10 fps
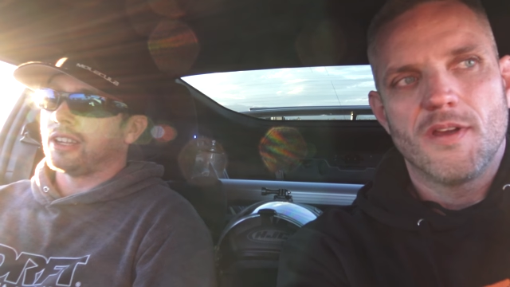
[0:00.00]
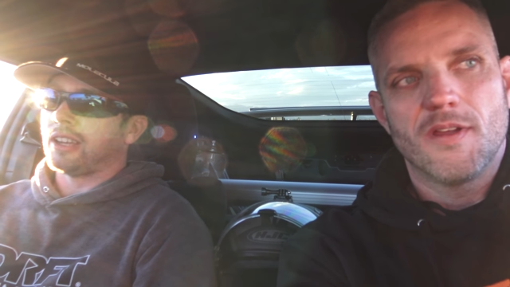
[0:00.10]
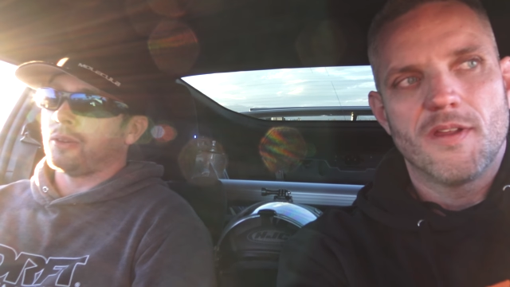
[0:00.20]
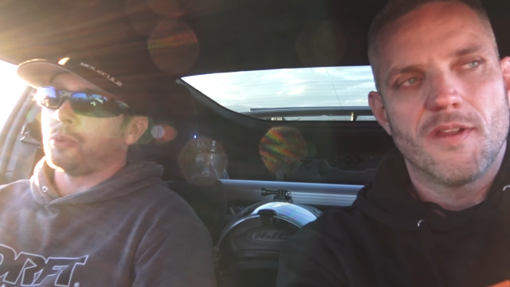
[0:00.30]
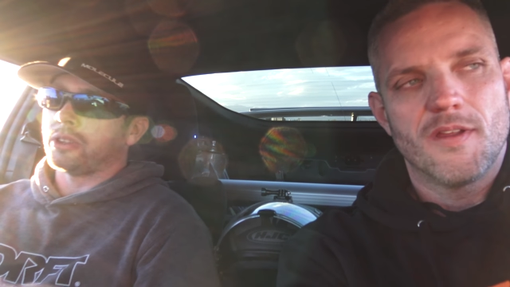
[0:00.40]

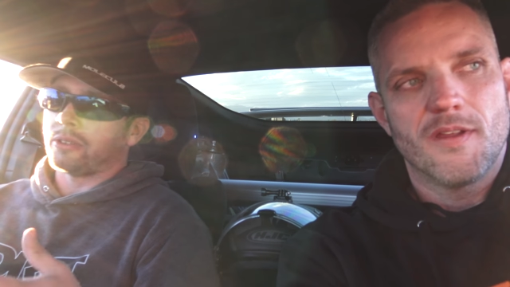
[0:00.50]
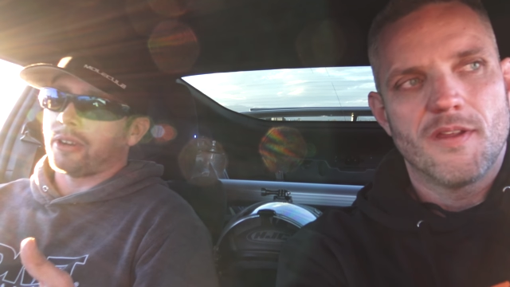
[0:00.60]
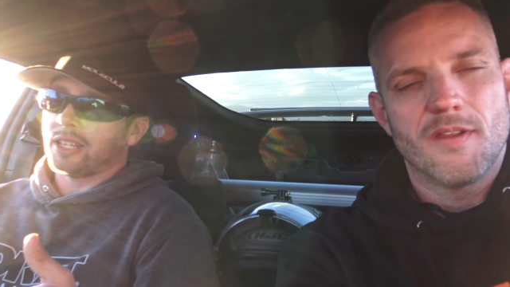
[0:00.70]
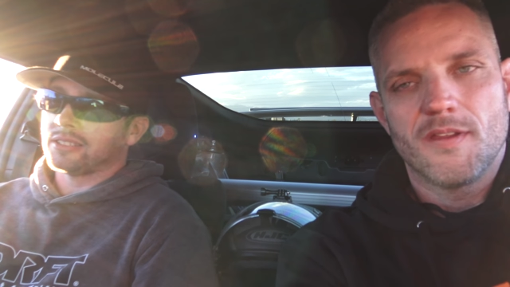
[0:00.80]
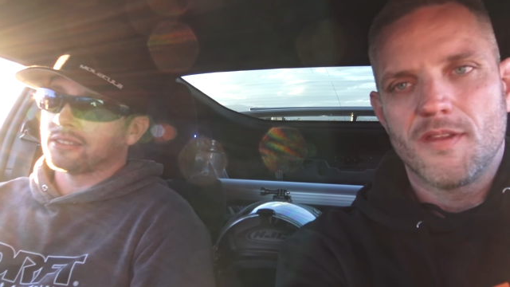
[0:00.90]
Speaker 1: and I won the
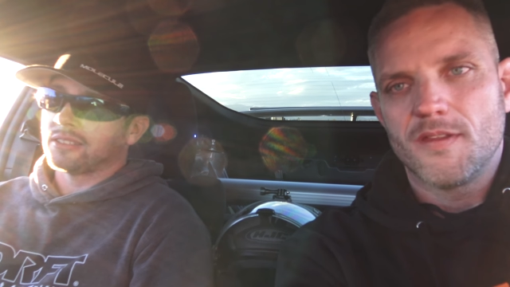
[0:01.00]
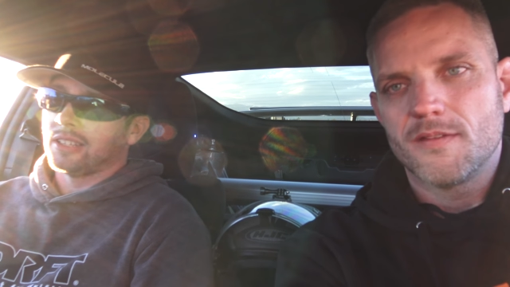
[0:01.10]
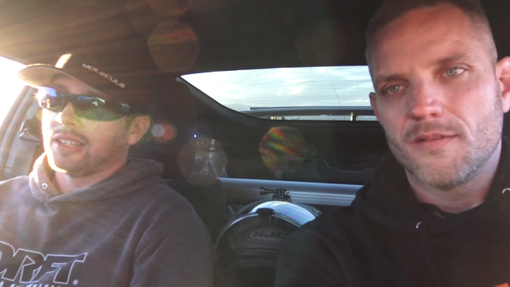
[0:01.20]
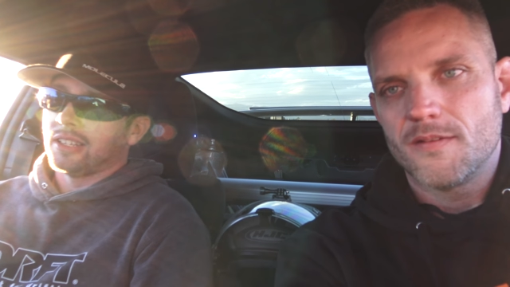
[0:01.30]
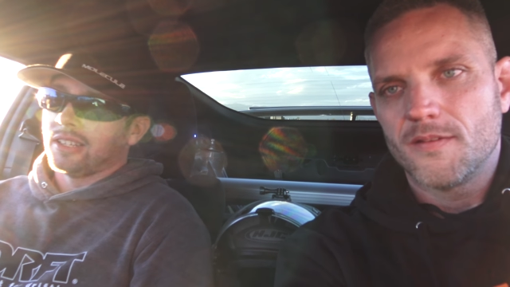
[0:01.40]
race.
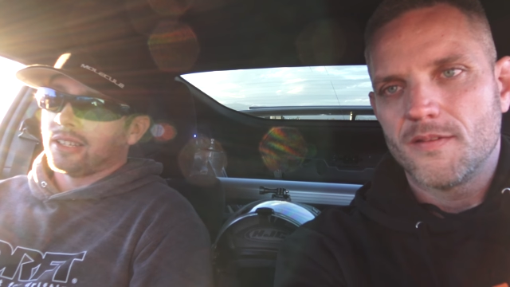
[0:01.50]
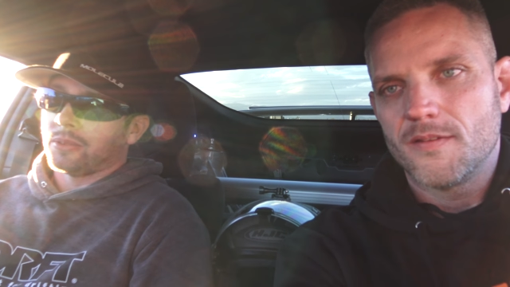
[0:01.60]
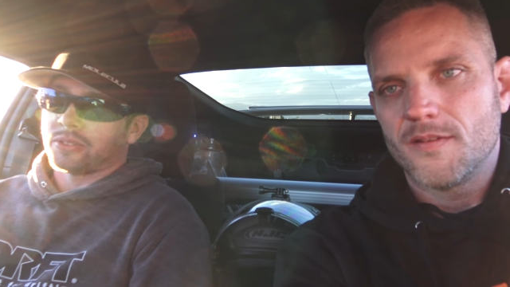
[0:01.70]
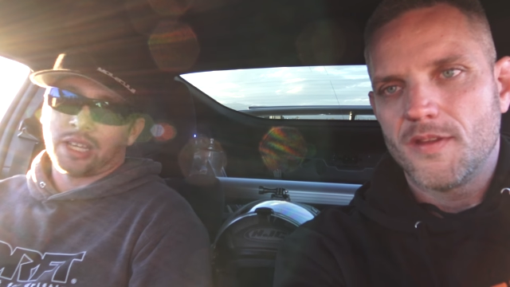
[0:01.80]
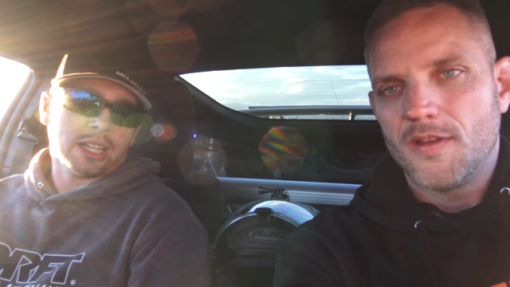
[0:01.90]

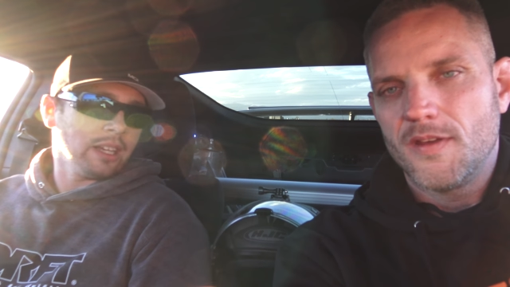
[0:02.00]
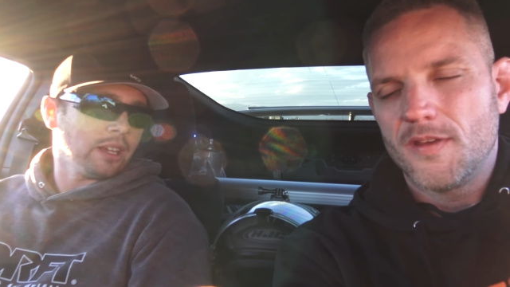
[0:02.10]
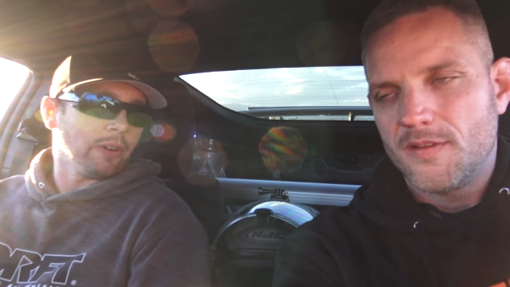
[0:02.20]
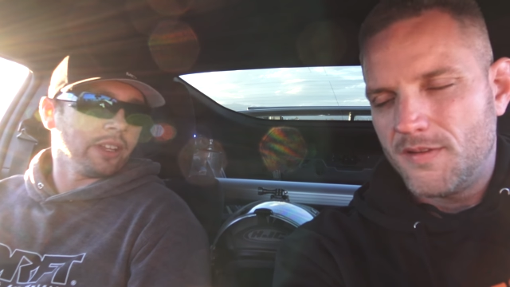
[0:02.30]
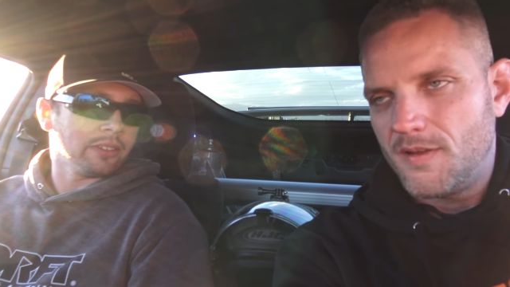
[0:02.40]
It was a
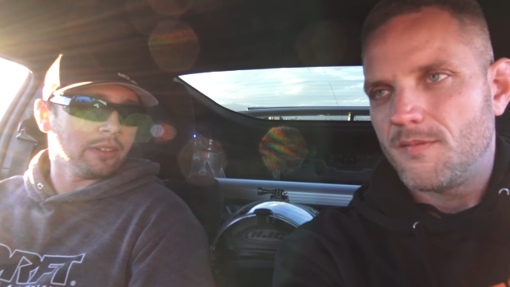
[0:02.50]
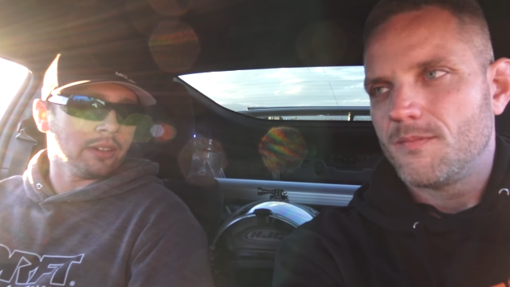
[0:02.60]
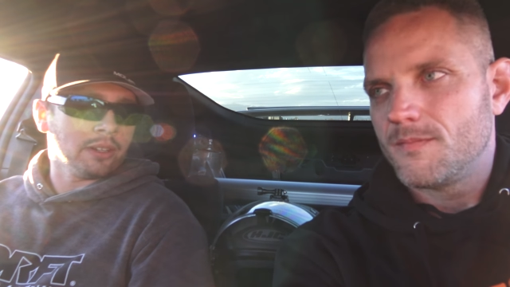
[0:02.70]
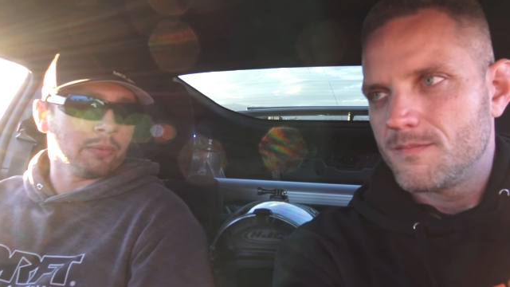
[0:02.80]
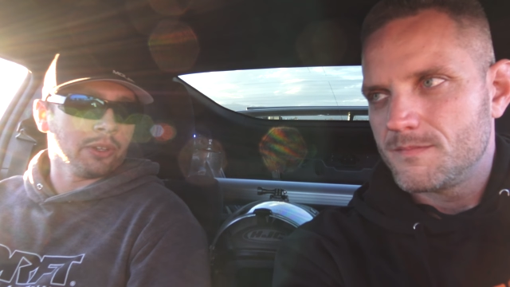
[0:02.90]
head-to-head race
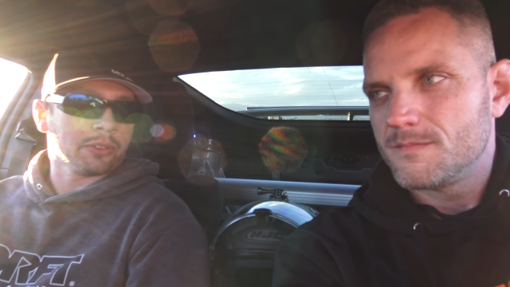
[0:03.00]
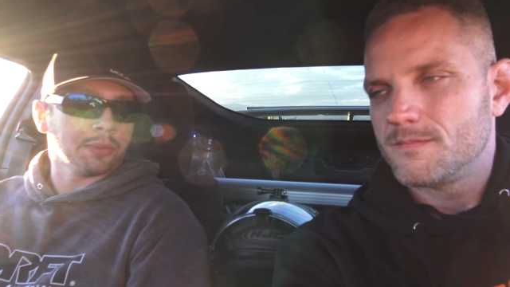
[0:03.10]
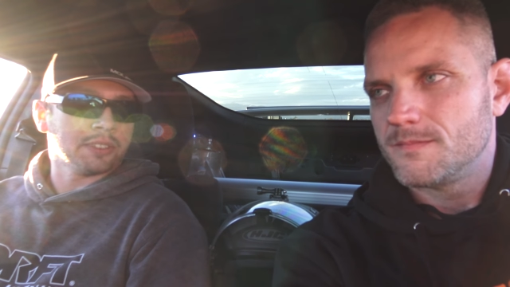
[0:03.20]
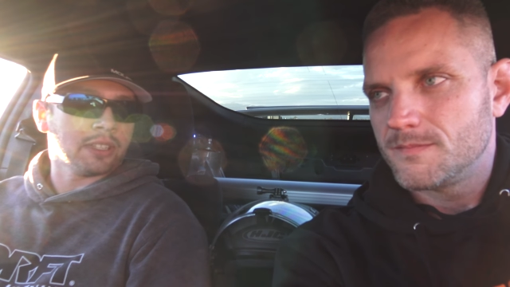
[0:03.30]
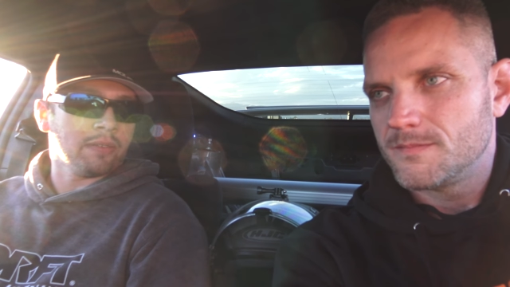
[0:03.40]
in, in real
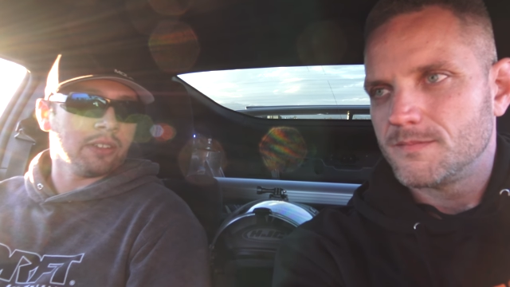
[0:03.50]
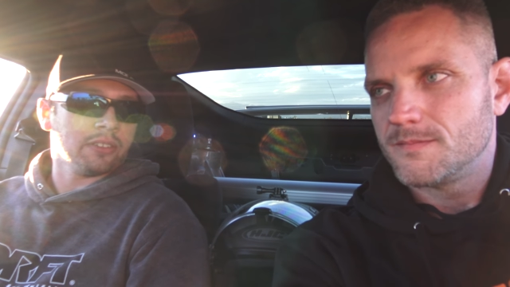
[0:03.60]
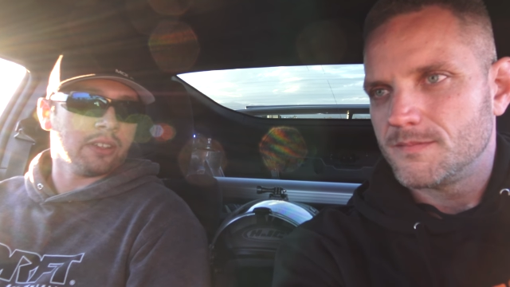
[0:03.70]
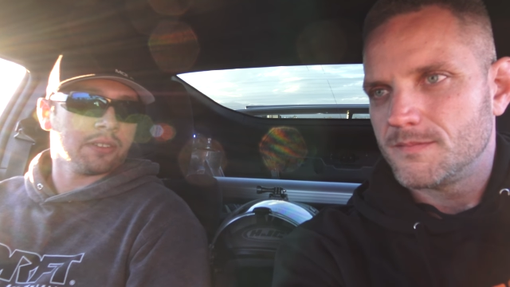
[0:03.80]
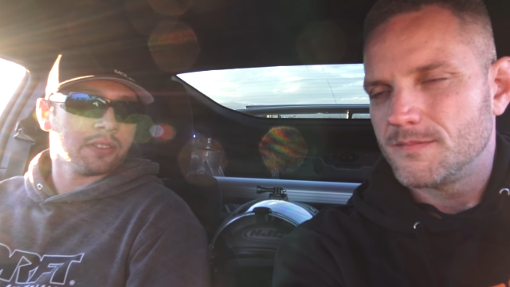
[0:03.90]
three seventy
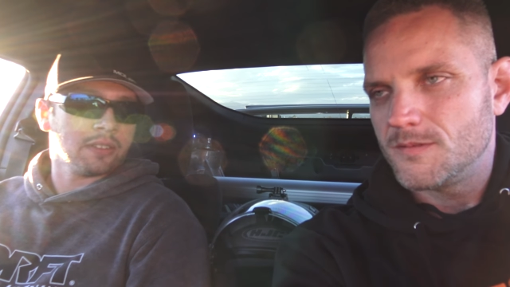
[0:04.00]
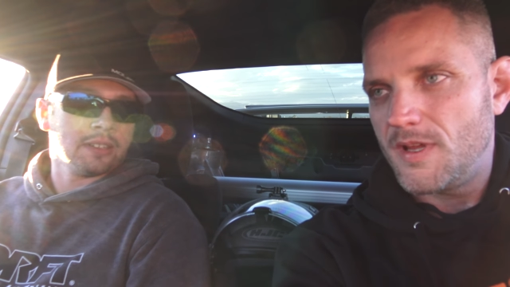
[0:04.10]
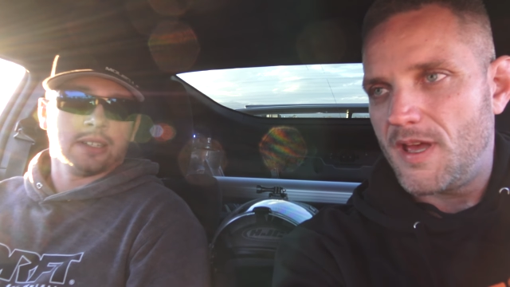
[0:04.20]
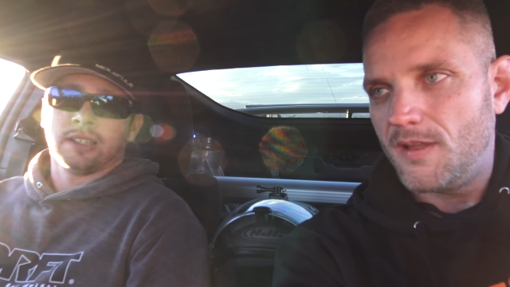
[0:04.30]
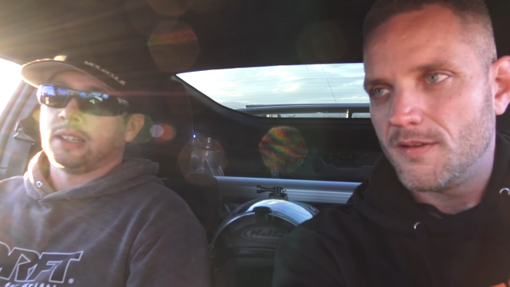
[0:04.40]
Z's.
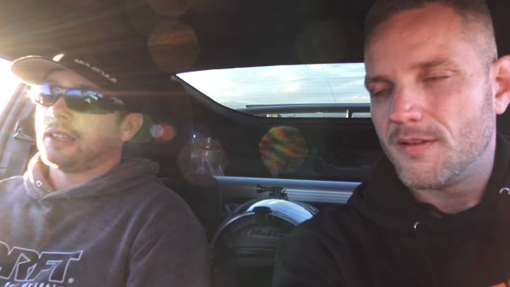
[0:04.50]
Yeah.